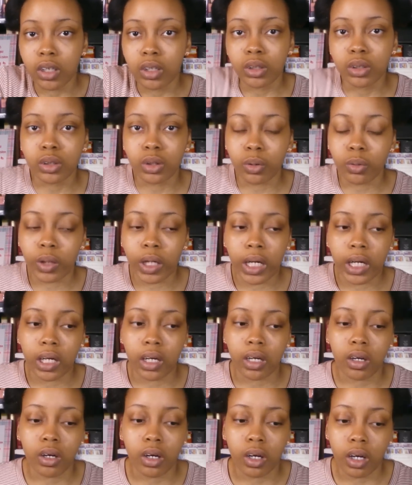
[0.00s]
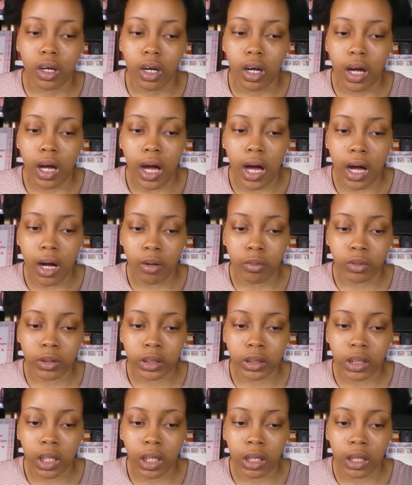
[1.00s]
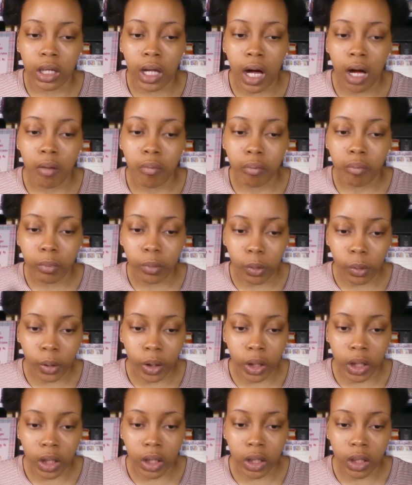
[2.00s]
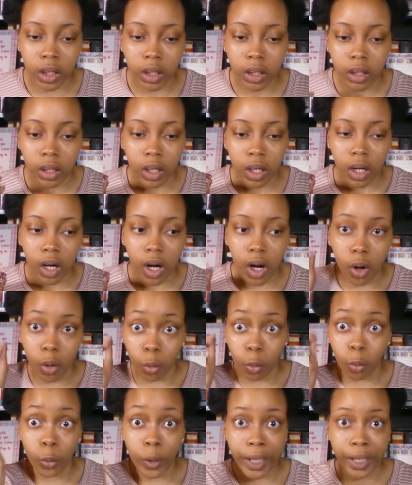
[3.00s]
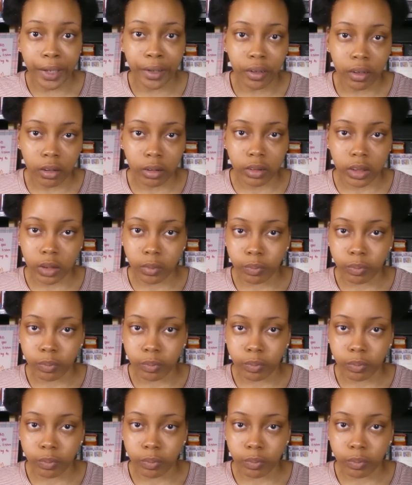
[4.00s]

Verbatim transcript: So like, I was a lot more aware,